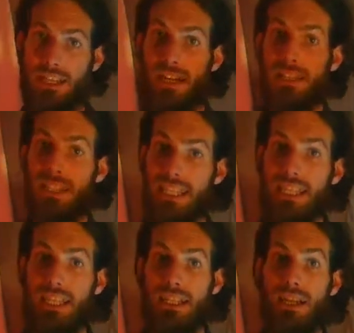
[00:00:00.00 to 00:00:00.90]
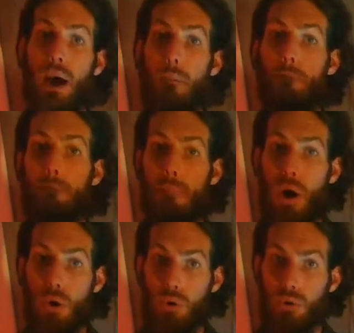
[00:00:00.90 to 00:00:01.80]
a Lydian
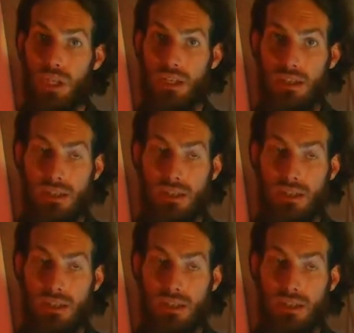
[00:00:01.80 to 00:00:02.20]
mode,